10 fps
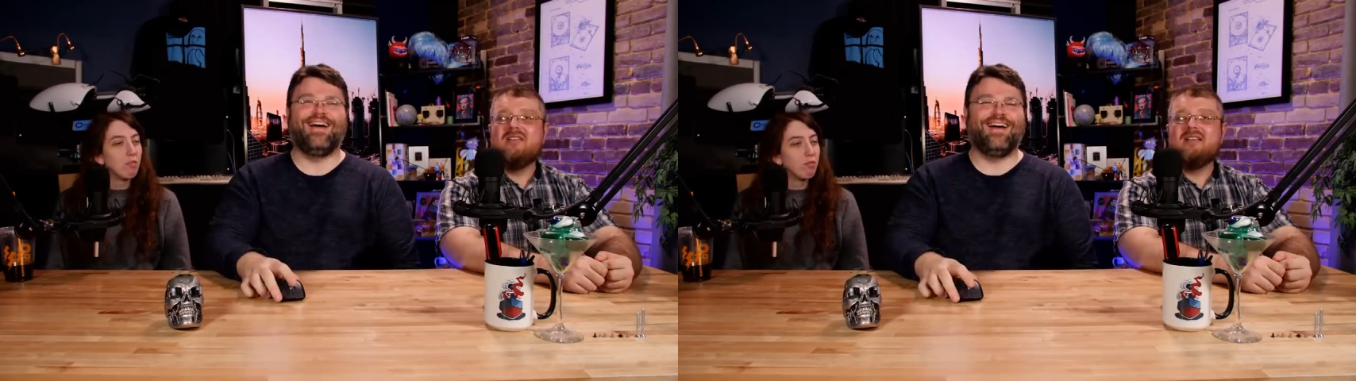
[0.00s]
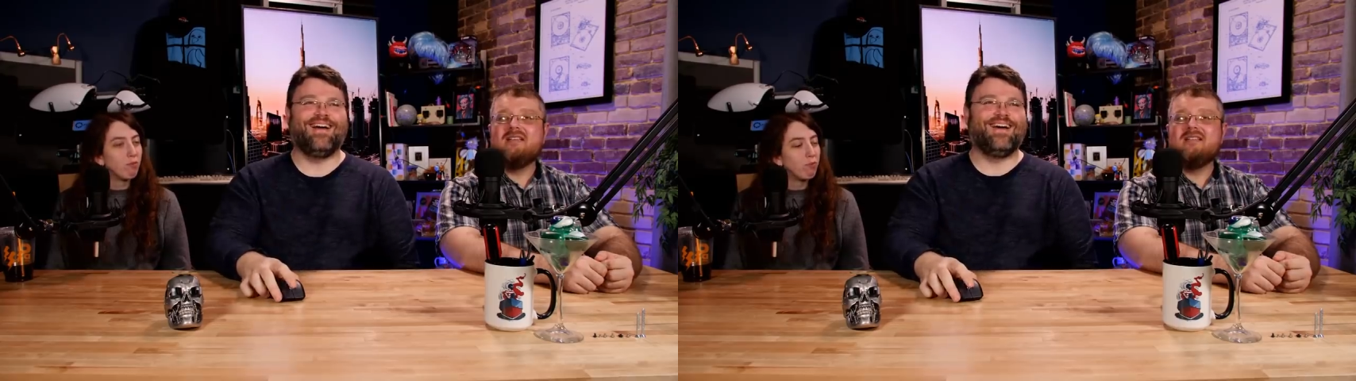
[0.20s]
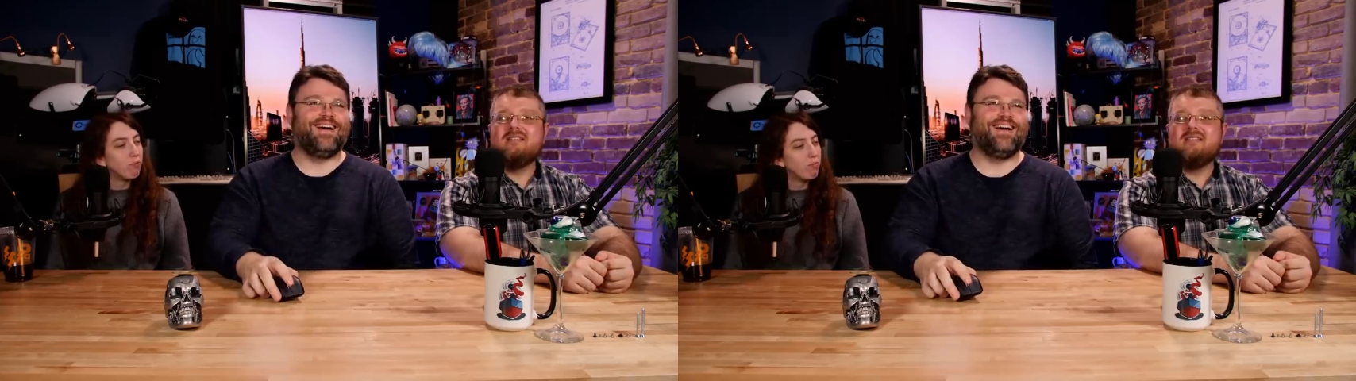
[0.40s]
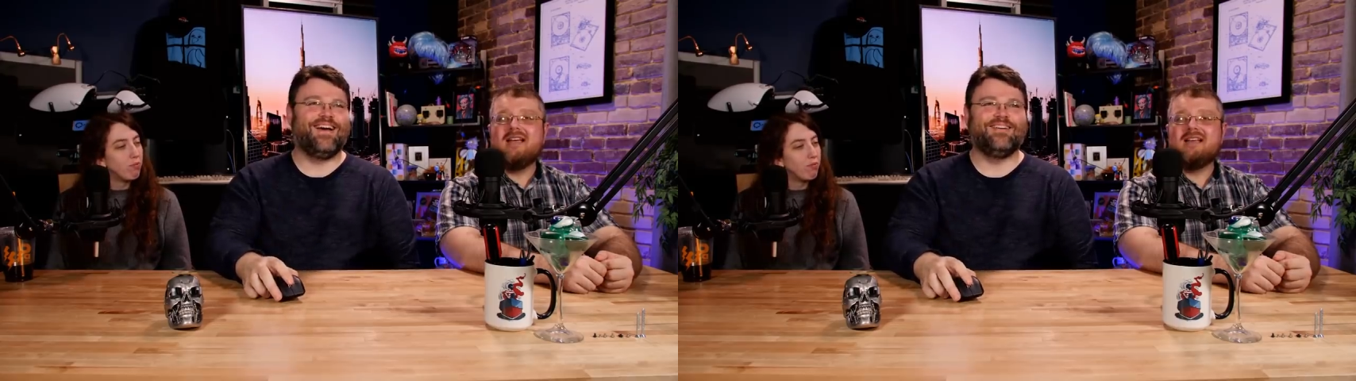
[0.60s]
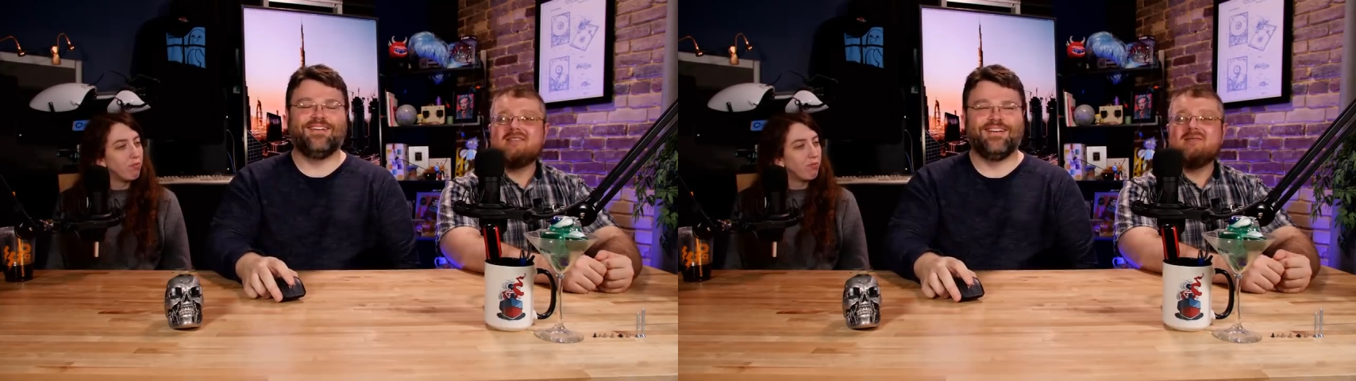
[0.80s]
Speaker 1: did they
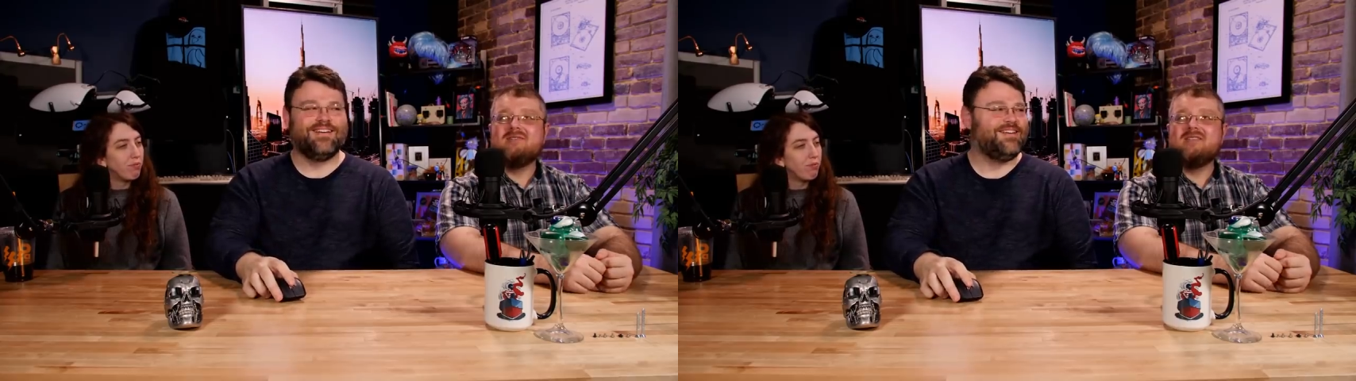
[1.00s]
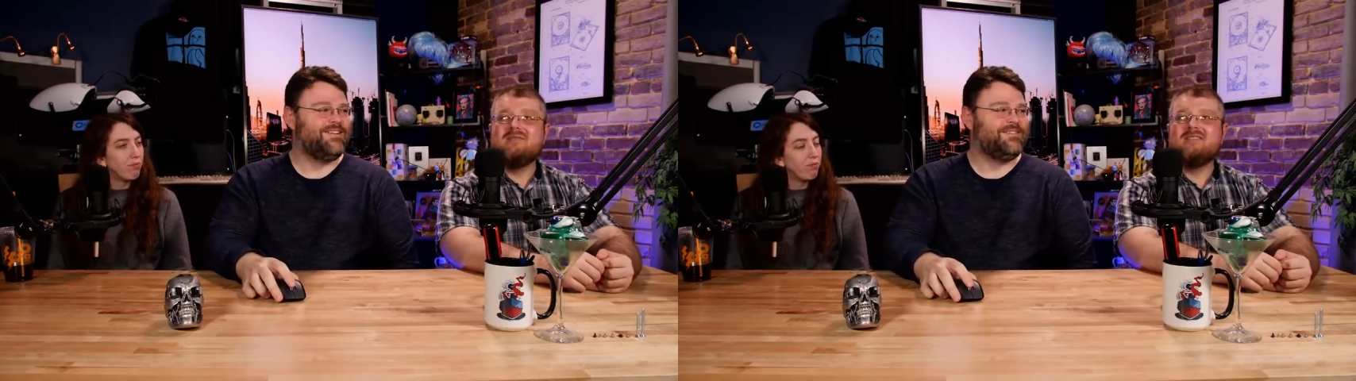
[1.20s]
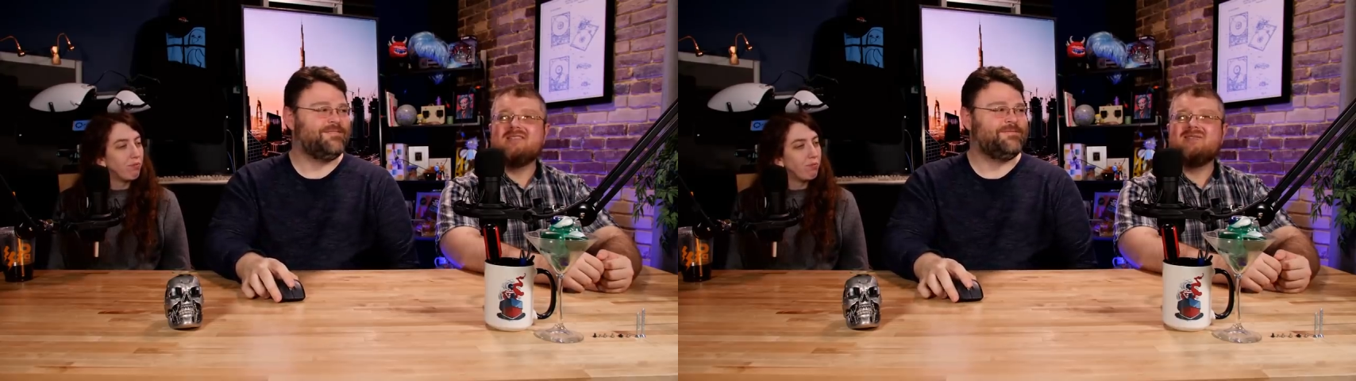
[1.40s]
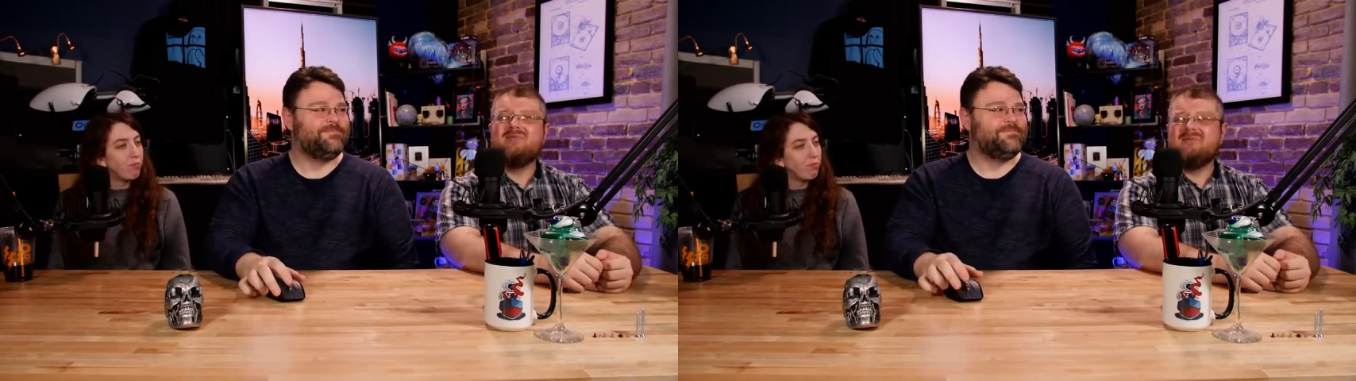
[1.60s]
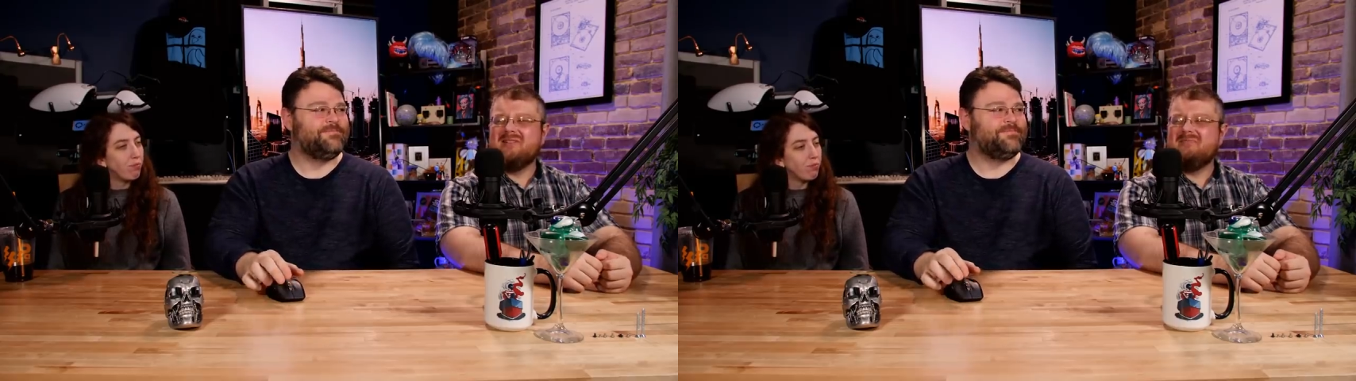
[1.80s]
ask themselves, like, should we
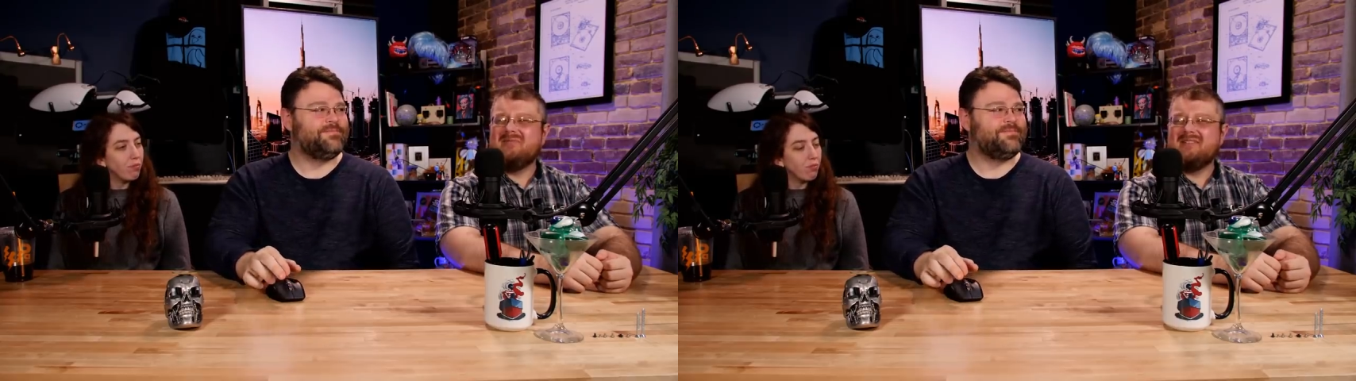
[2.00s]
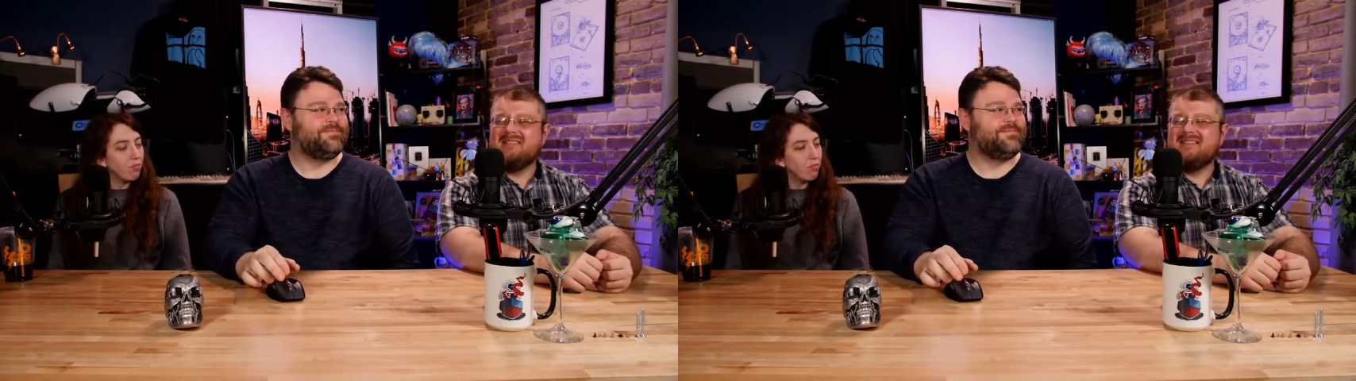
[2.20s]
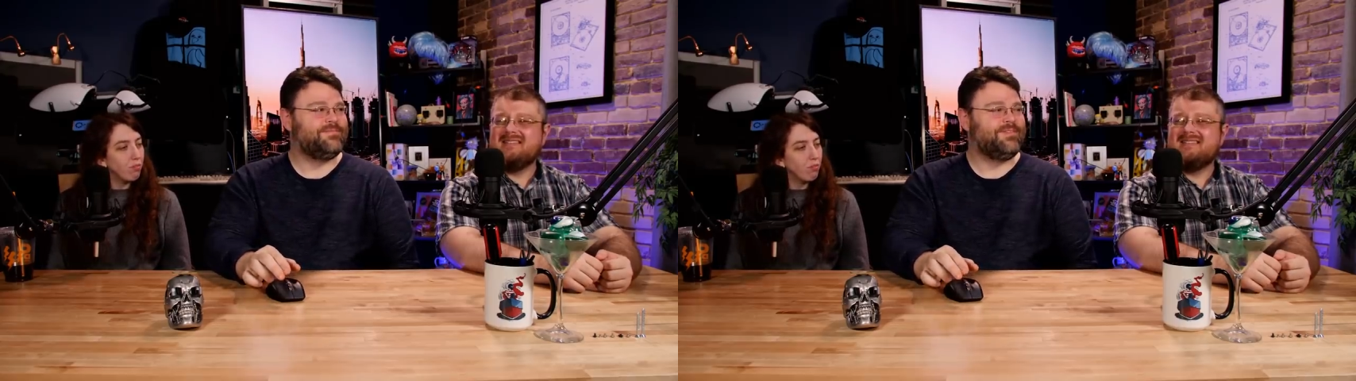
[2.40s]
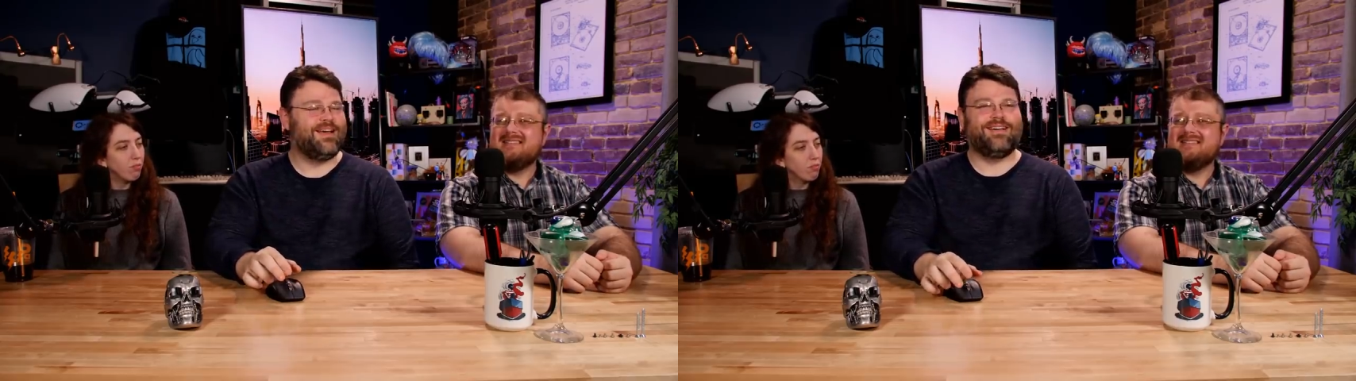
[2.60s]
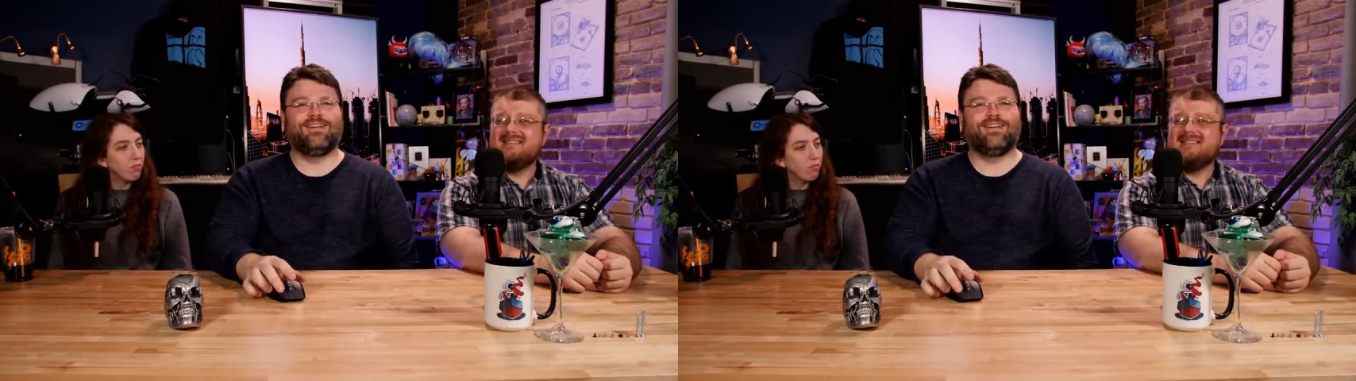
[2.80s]
really print this?